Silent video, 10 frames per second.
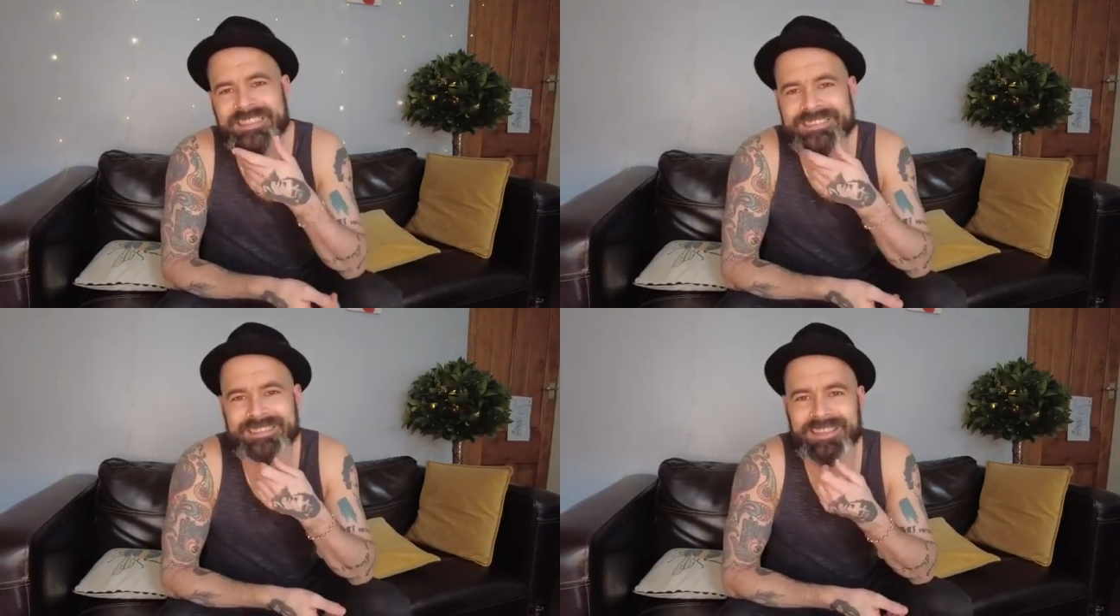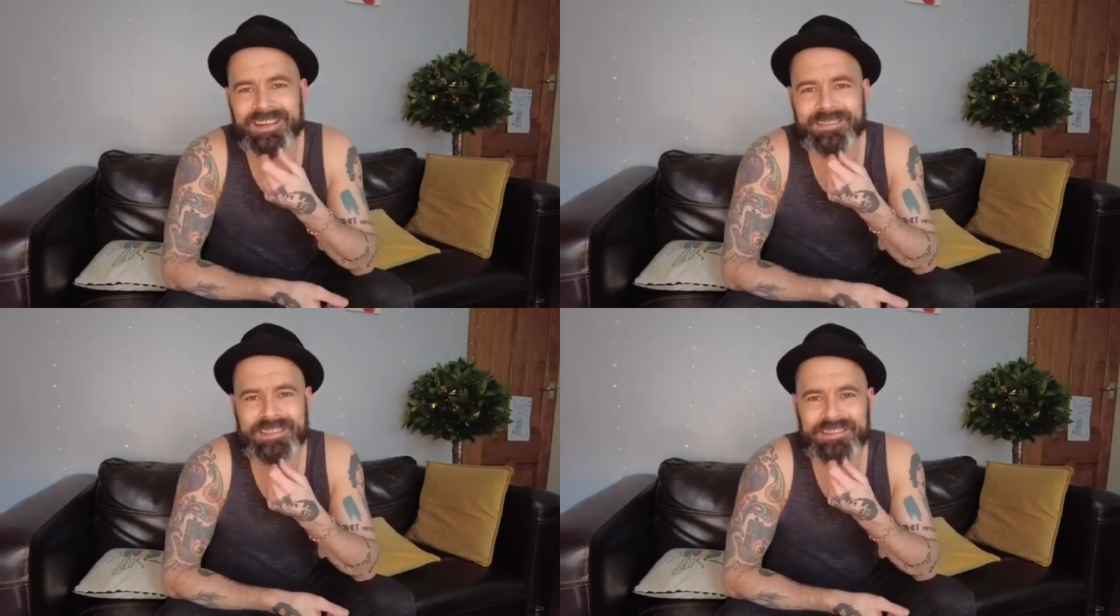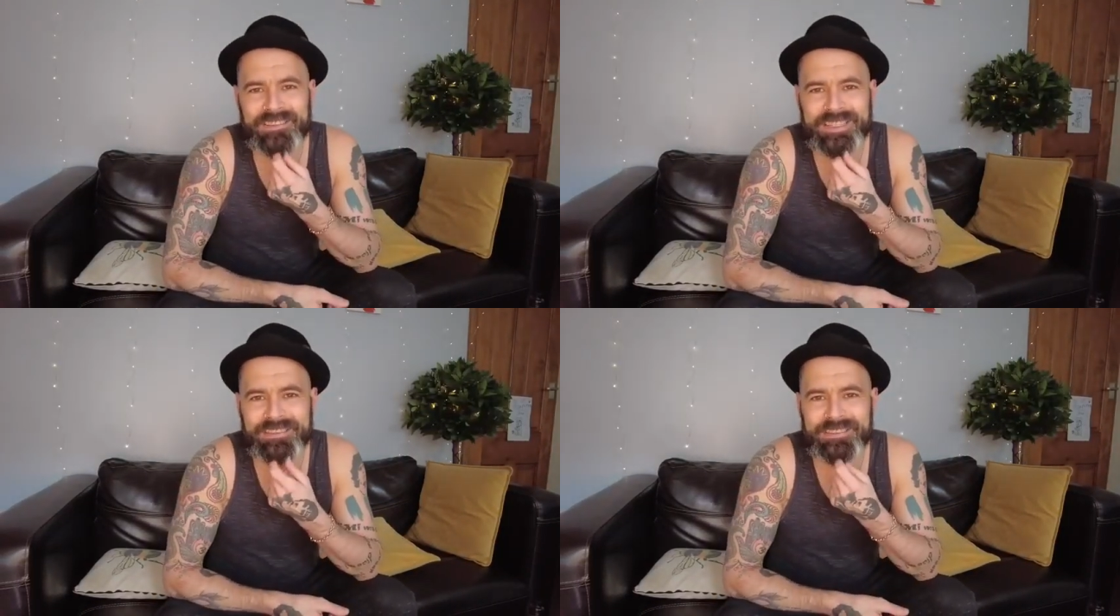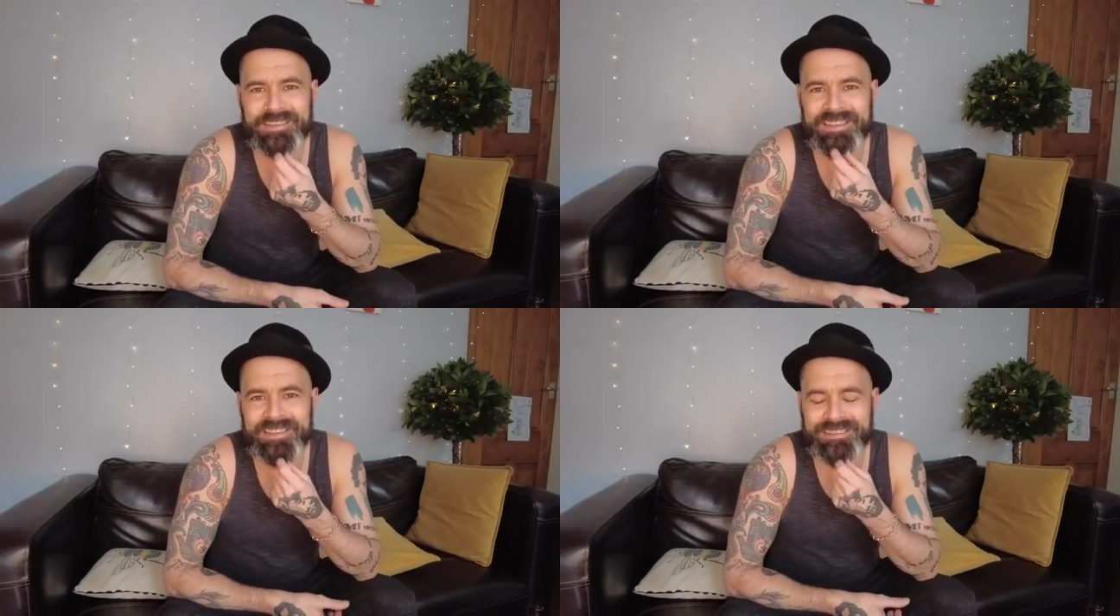Don't know. I'll Google that one
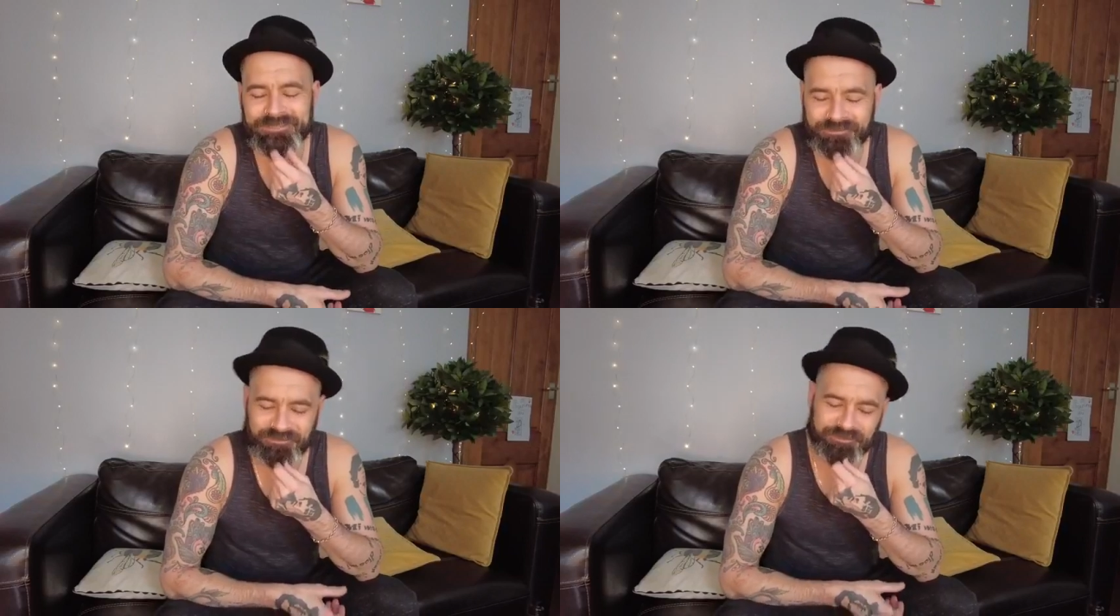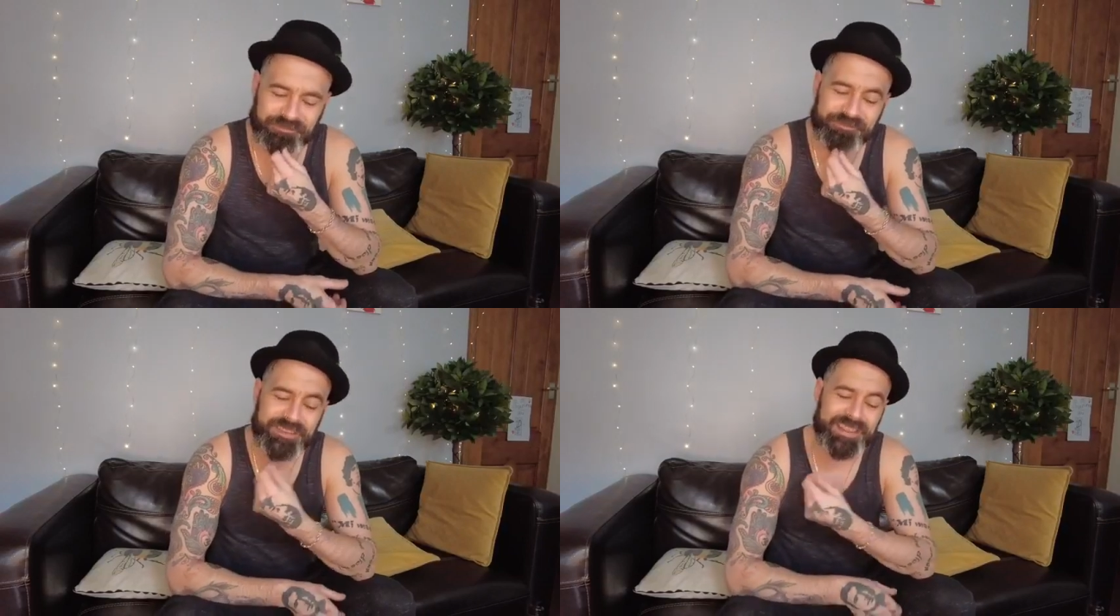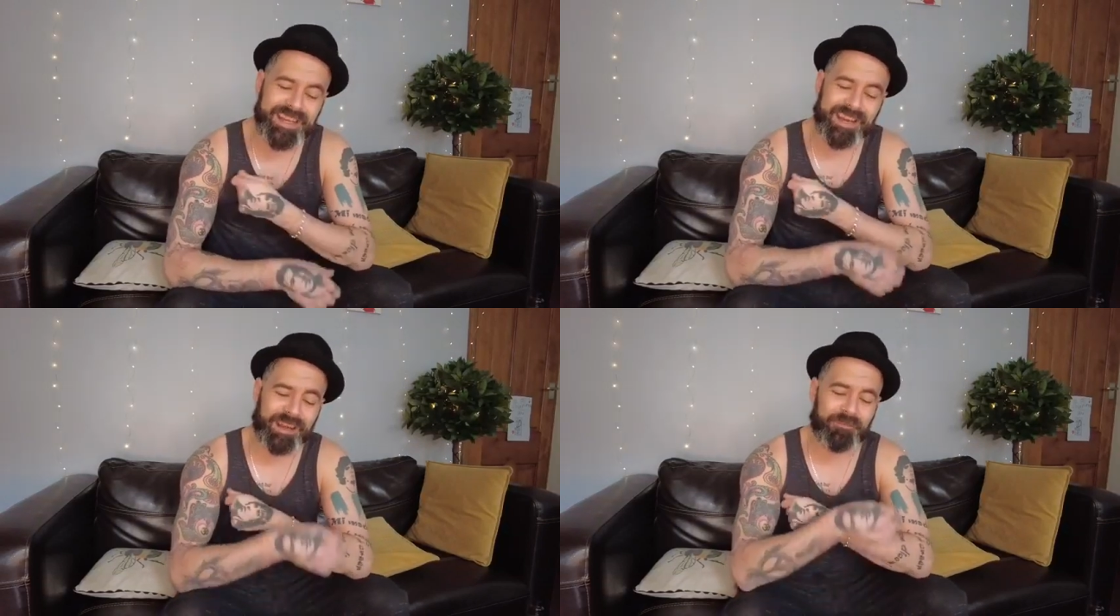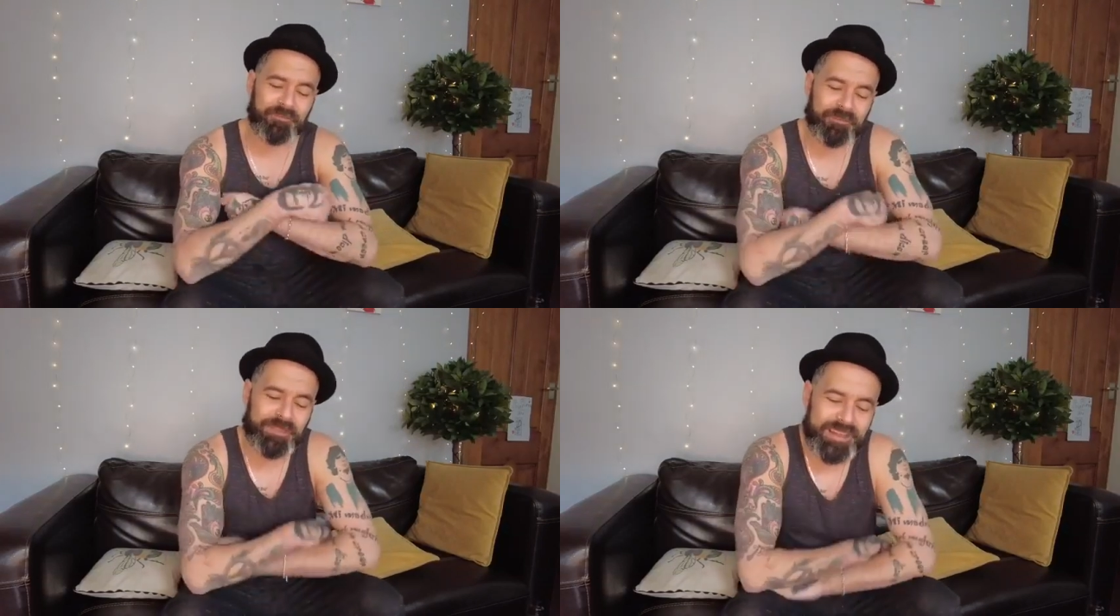later.